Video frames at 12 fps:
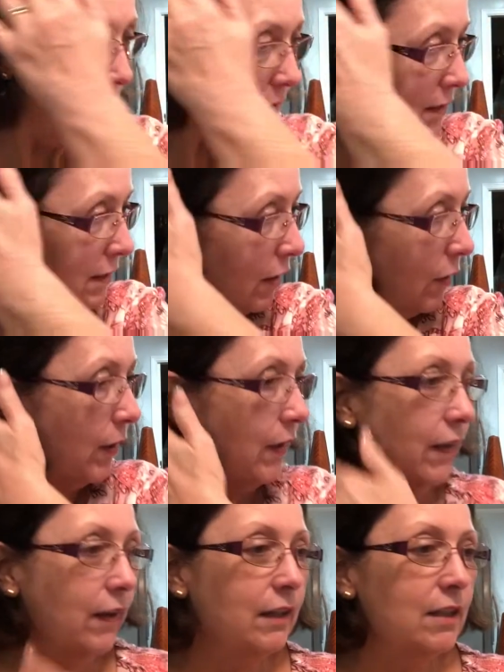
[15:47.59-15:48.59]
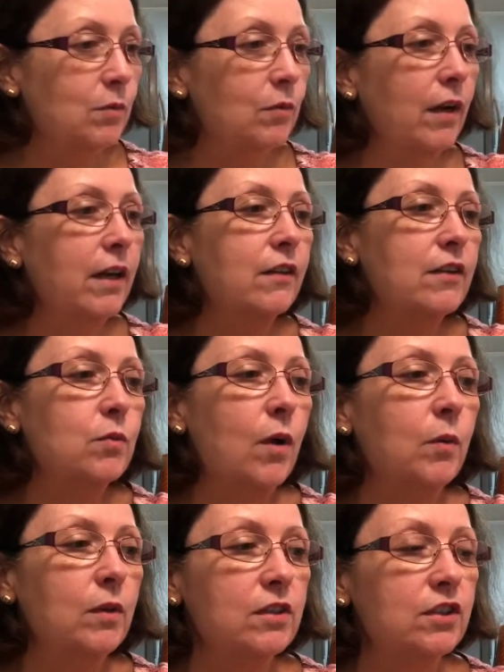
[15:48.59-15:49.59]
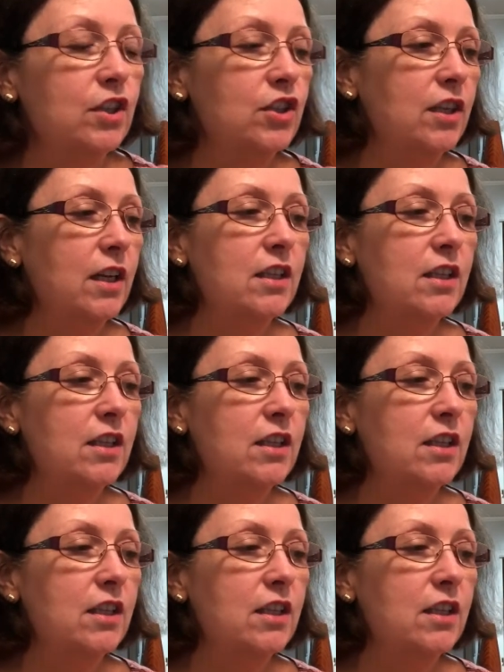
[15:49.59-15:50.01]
So, and like this one right here, this white wool of stitching,